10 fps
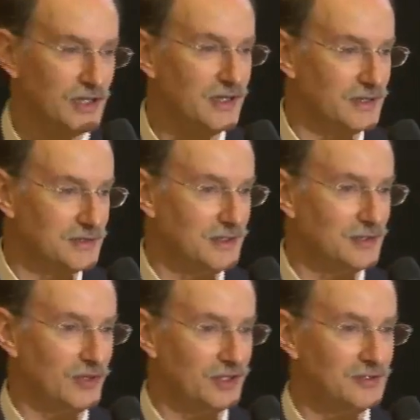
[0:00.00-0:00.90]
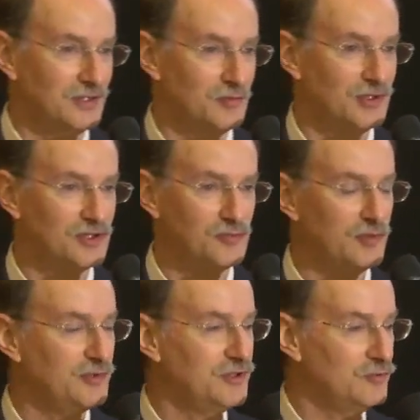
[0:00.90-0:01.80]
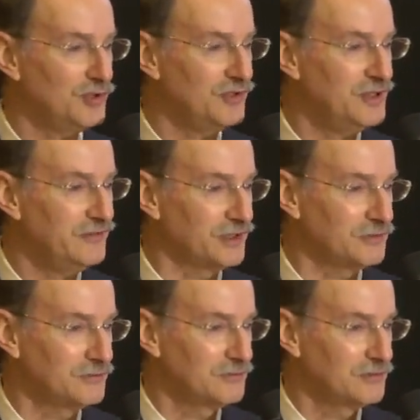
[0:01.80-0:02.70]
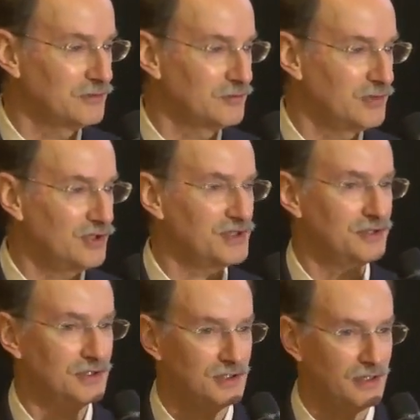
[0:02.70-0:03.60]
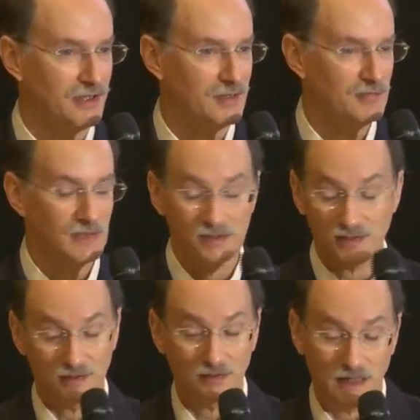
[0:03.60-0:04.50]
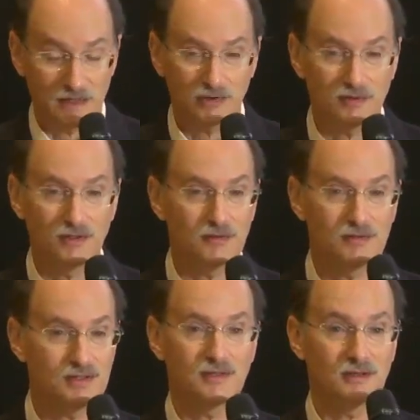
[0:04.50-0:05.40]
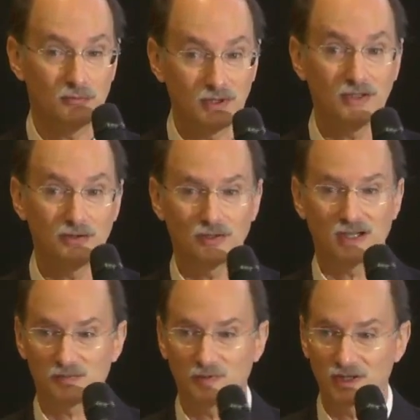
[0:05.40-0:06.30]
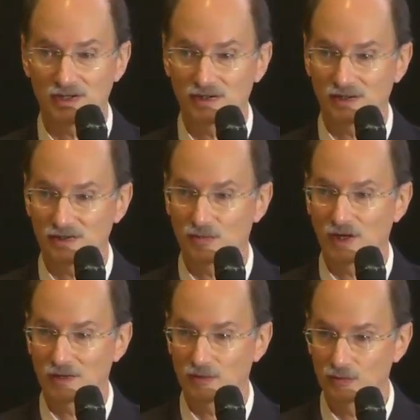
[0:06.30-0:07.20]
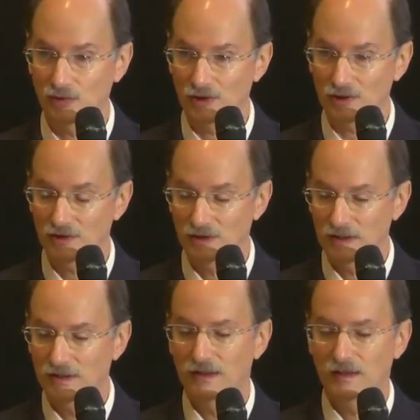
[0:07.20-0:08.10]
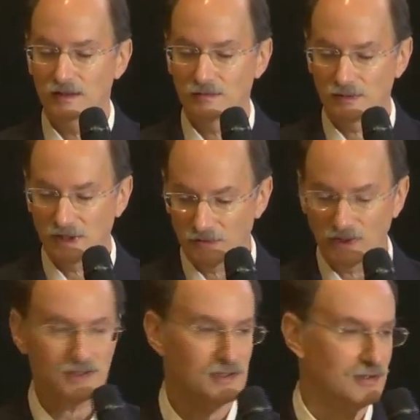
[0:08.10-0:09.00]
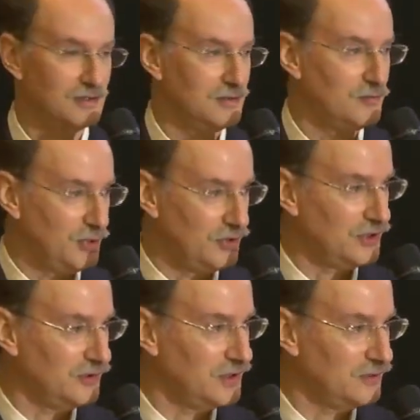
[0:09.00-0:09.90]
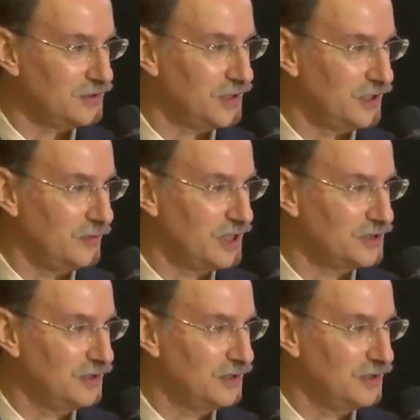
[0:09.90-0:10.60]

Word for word: science anyway, because people didn't believe it. Because at the time, and still actually, there isn't a really good explanation as to why it would work. Nevertheless, the, empirically, it looks like it makes a